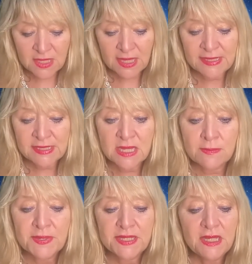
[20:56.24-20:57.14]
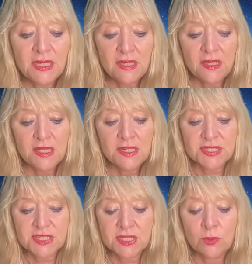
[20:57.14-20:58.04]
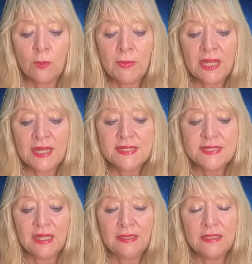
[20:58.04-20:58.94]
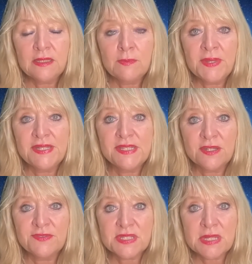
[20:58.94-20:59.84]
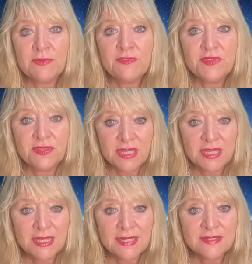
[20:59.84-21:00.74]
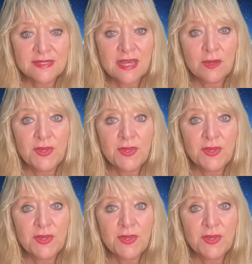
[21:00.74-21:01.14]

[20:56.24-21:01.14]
But just to normalize a little bit of some of the thinkings that